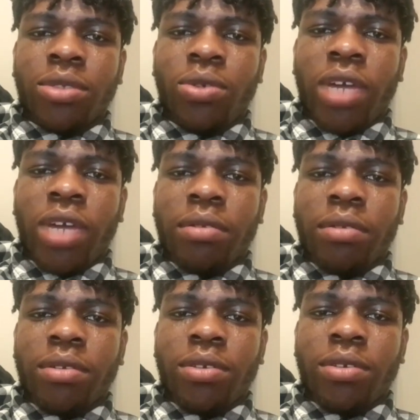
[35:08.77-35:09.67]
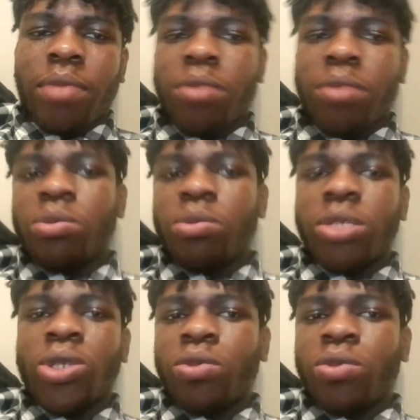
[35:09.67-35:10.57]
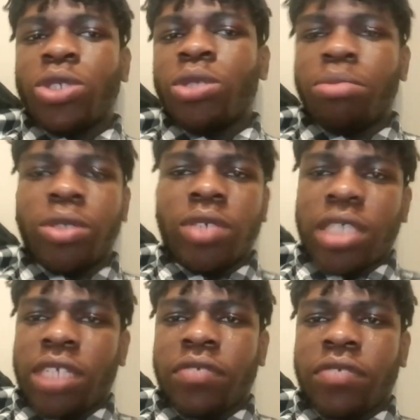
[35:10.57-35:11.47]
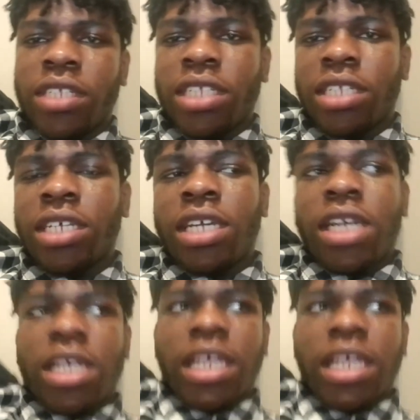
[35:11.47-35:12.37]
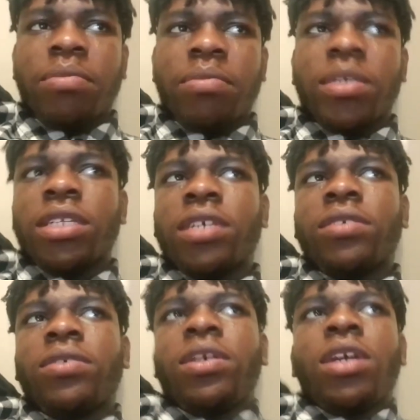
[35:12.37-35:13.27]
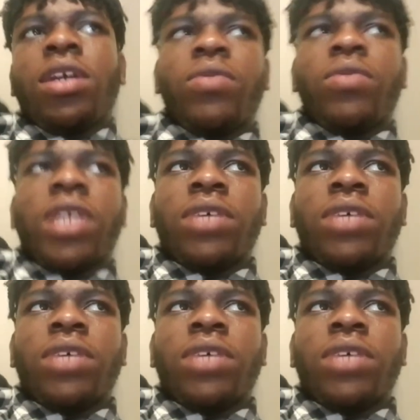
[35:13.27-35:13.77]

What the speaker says: you can be able to meet up with your bills and everything. Like me now, when